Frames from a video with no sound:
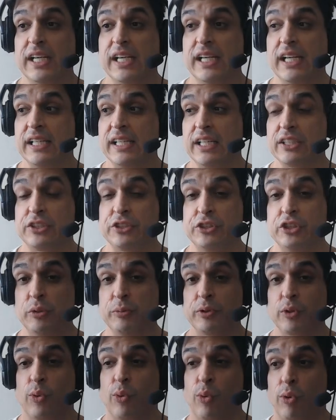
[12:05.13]
And that
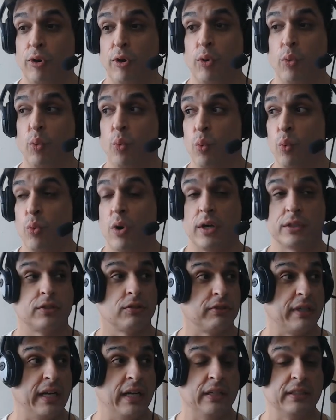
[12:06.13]
stupid whore walked
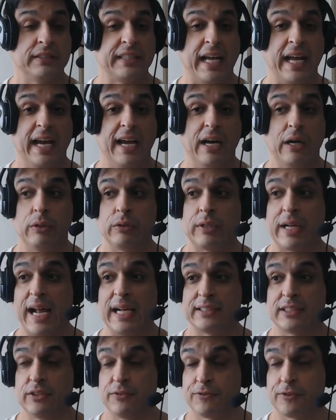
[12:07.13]
around town
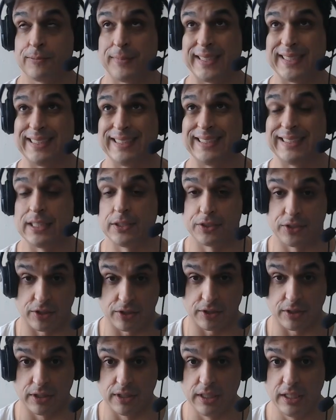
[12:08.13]
asking for my
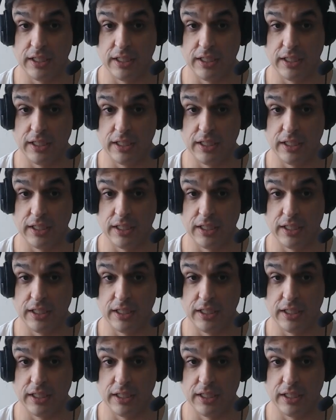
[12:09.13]
sister.